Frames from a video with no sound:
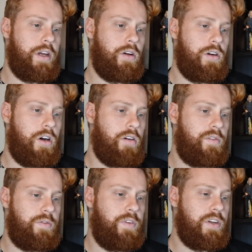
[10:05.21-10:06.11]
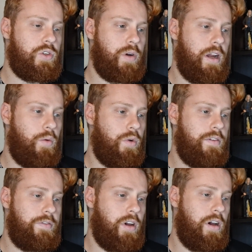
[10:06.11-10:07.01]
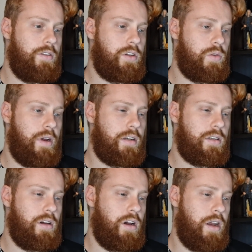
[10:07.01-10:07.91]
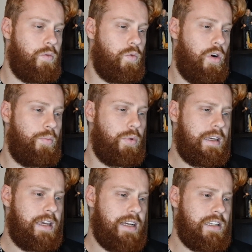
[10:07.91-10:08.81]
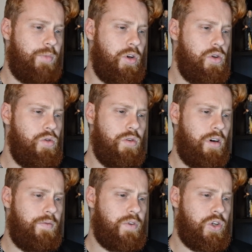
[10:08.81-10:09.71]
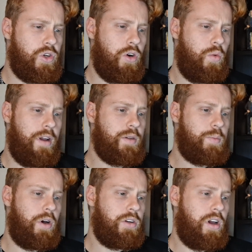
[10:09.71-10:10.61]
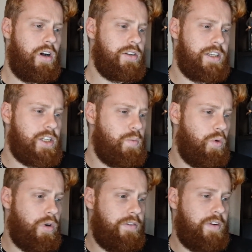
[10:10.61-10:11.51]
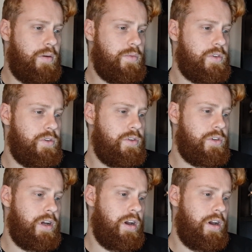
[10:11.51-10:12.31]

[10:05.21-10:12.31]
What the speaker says: an archival featurette with the director and Rob Gazmo of Shockwave's podcast, exploring films and